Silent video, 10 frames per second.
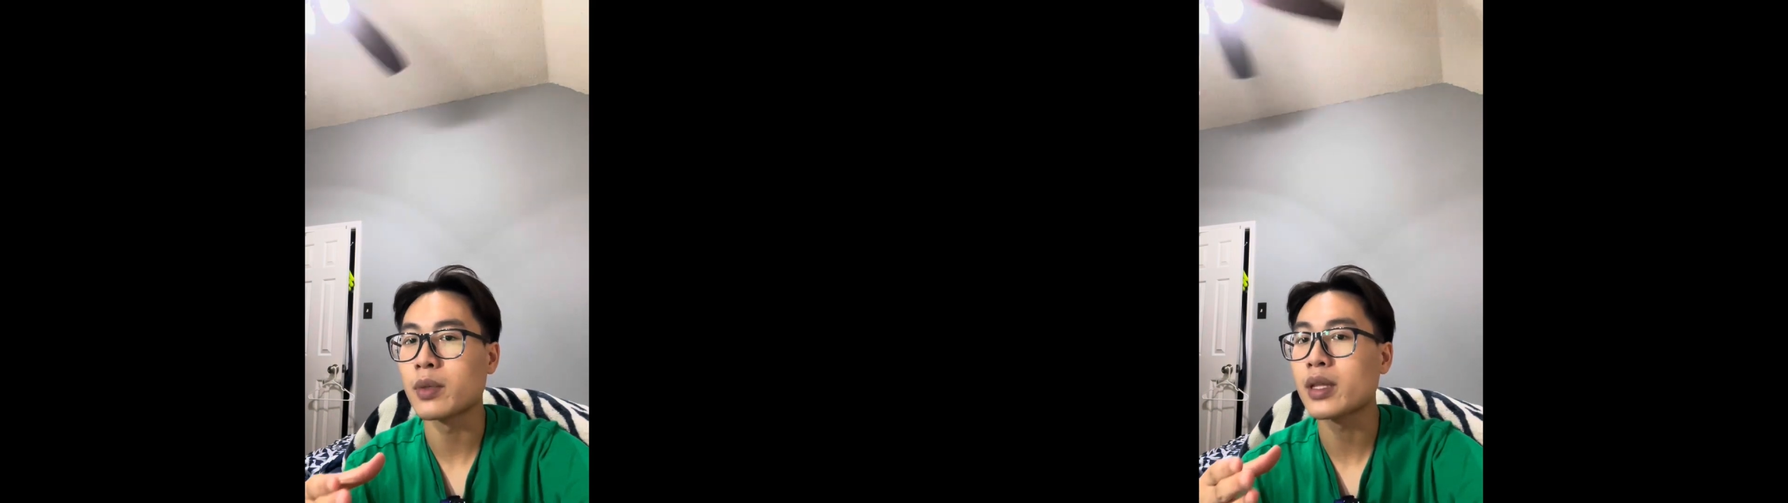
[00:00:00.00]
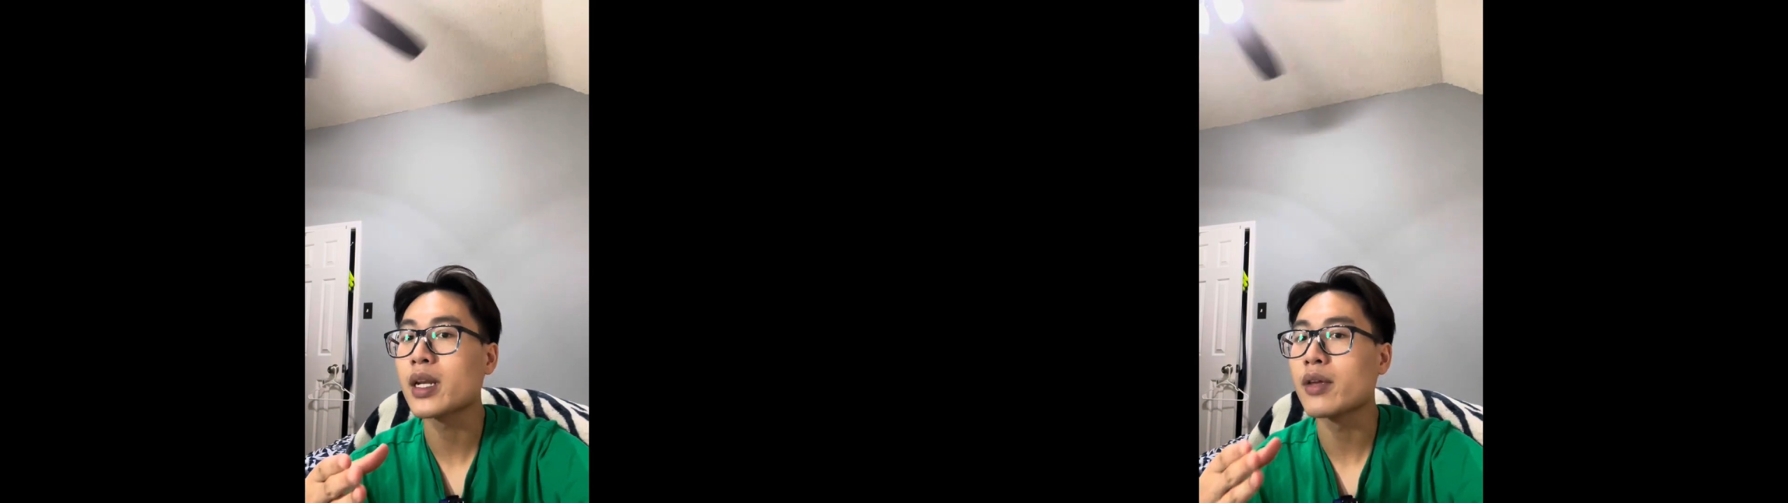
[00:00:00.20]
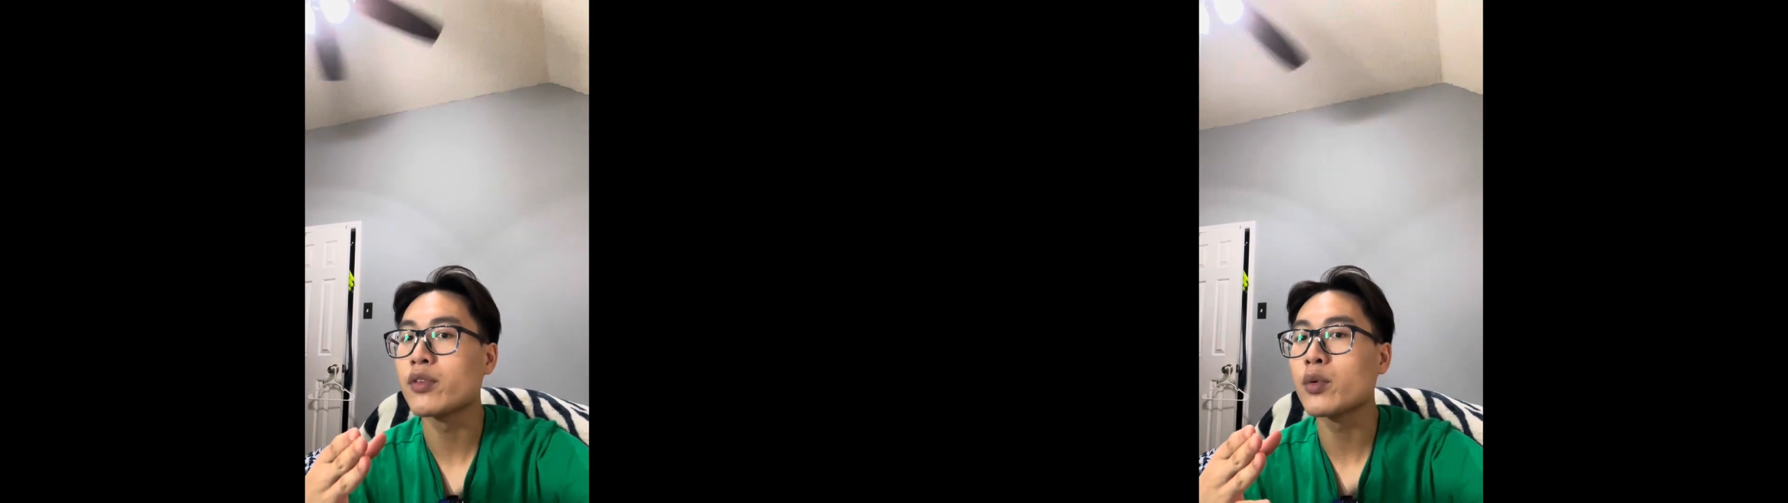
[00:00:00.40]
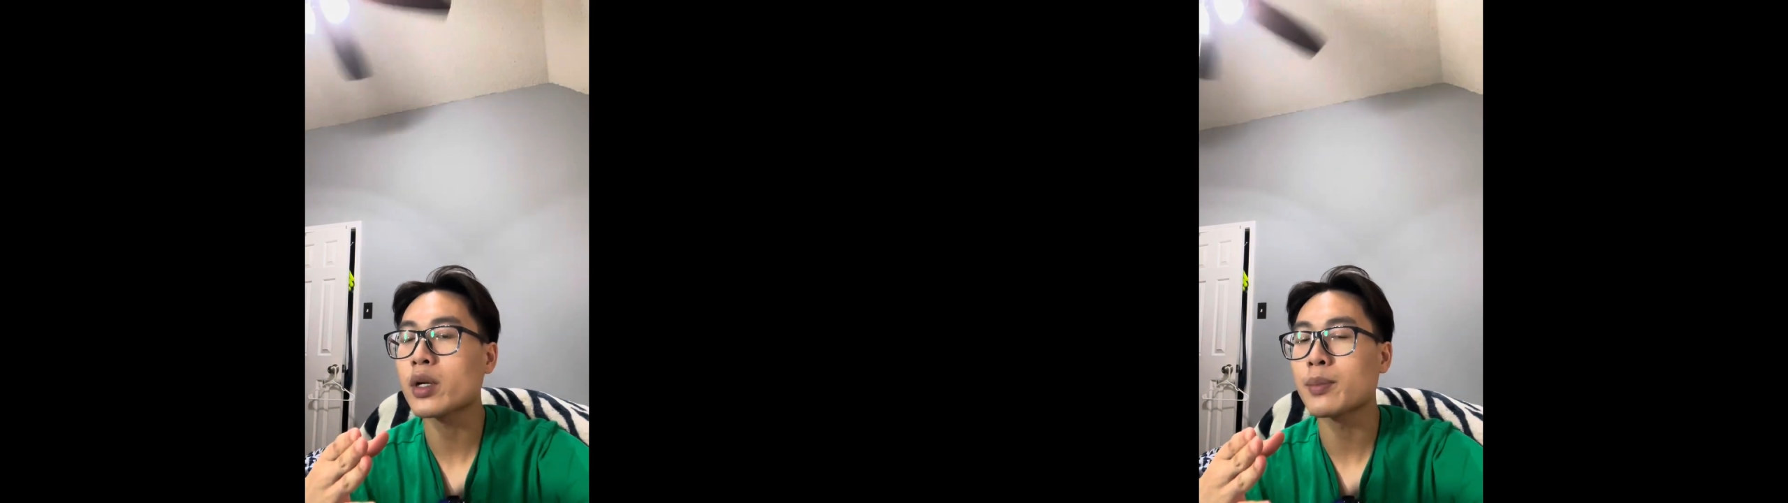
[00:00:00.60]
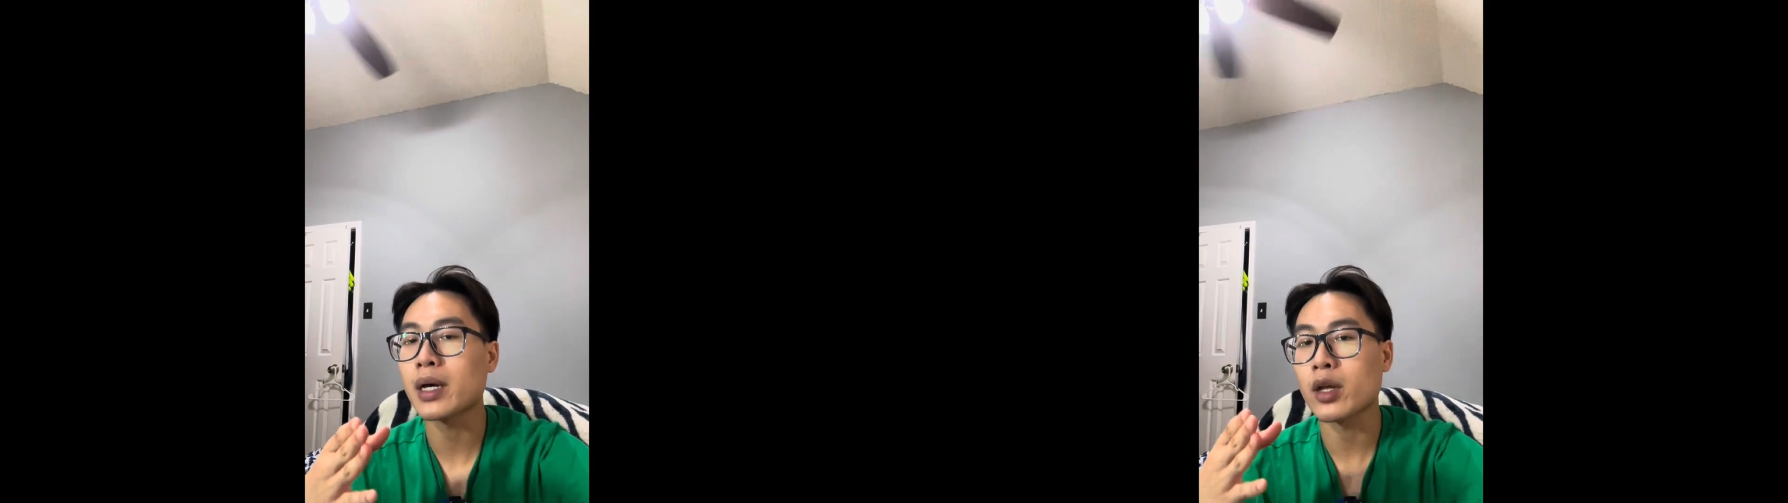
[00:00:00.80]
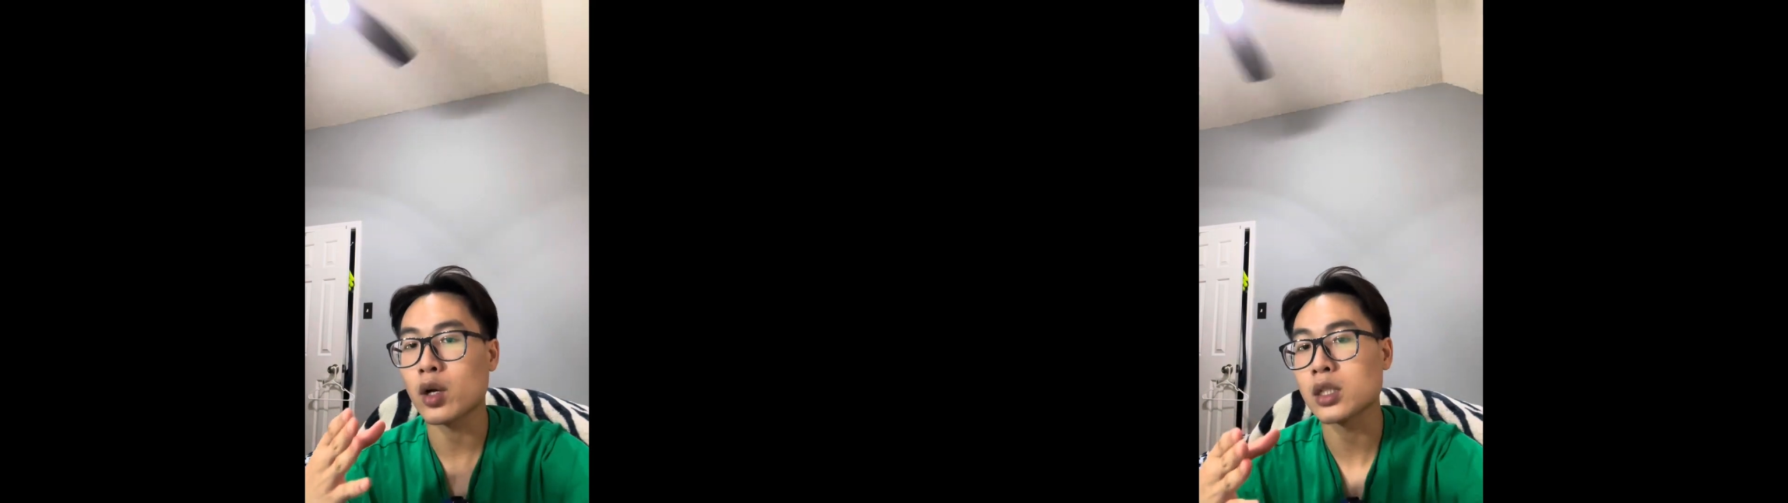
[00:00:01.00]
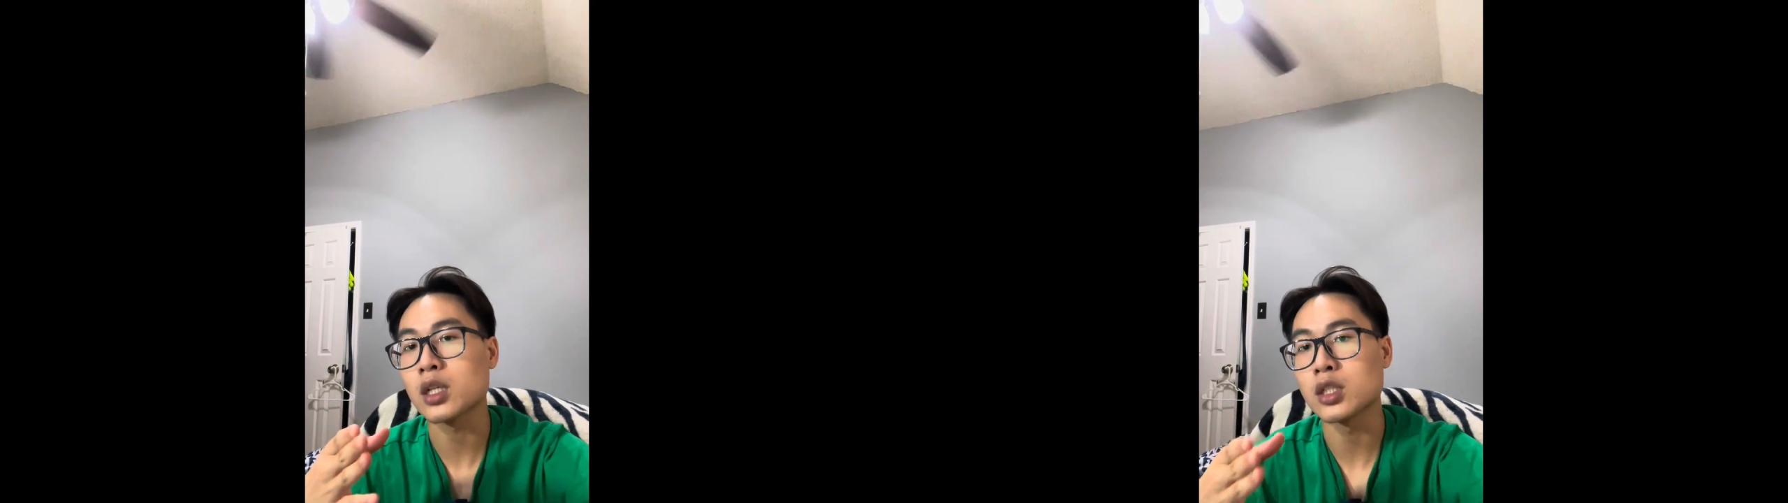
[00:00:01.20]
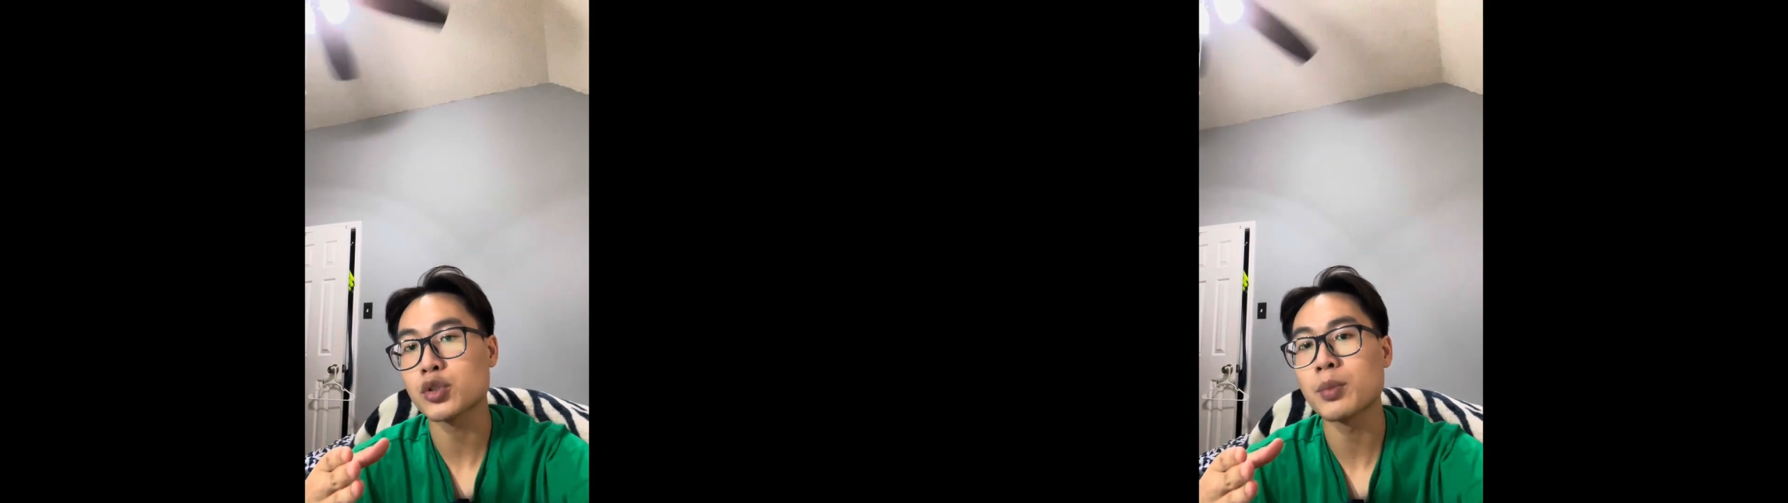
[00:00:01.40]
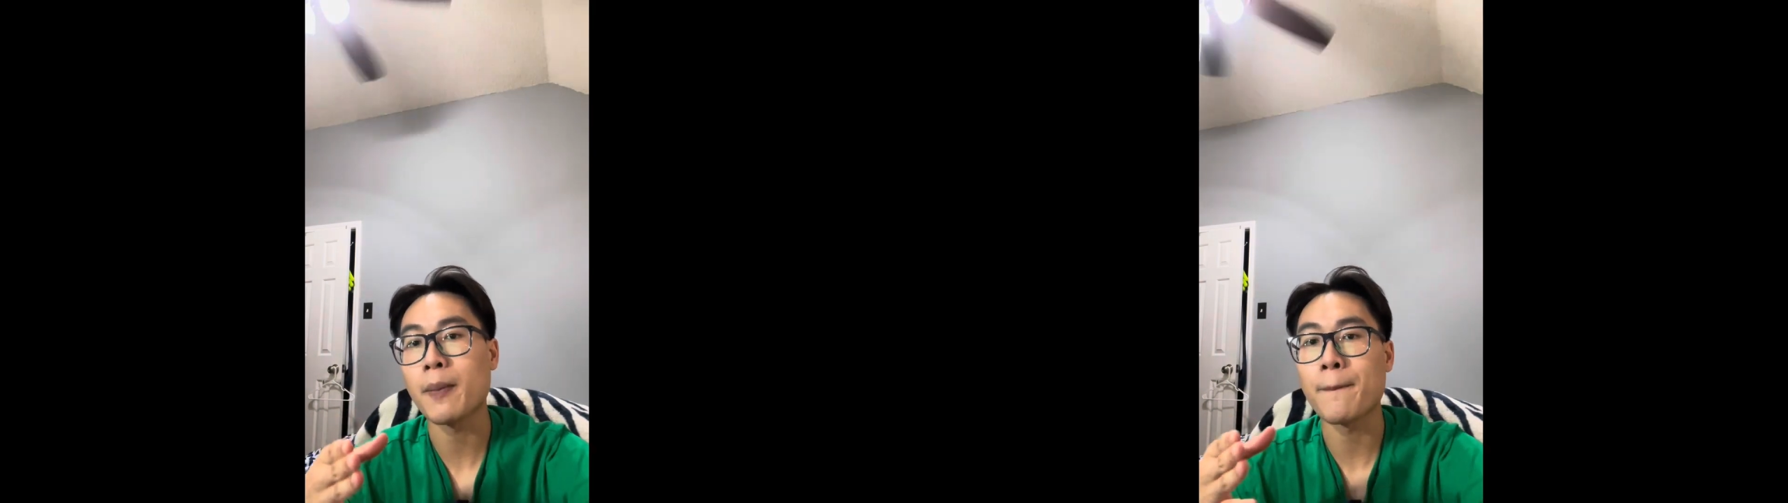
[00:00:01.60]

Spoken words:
but then if you were to buy the cross country but